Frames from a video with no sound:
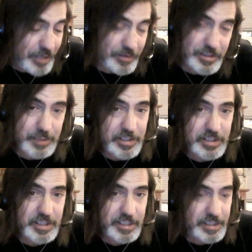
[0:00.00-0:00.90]
I was
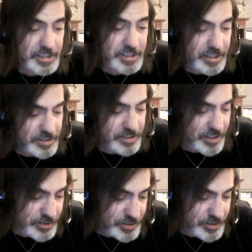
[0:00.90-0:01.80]
especially excited to
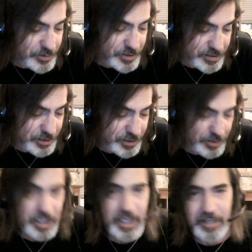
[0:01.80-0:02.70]
talk to you since
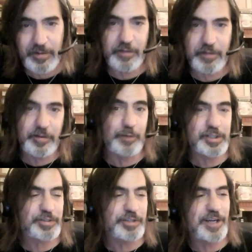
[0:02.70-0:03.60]
fellow
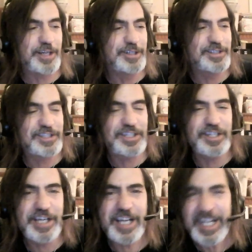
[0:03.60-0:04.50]
mystery writers and
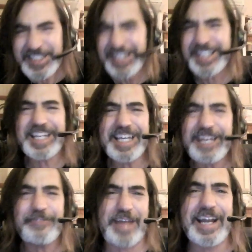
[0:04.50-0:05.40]
all that. I sound like
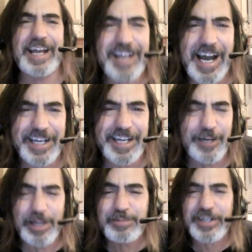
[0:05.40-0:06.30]
geeky fan guy
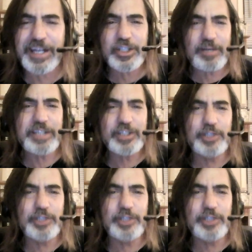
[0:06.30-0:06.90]
here, but I'm sorry. I just read two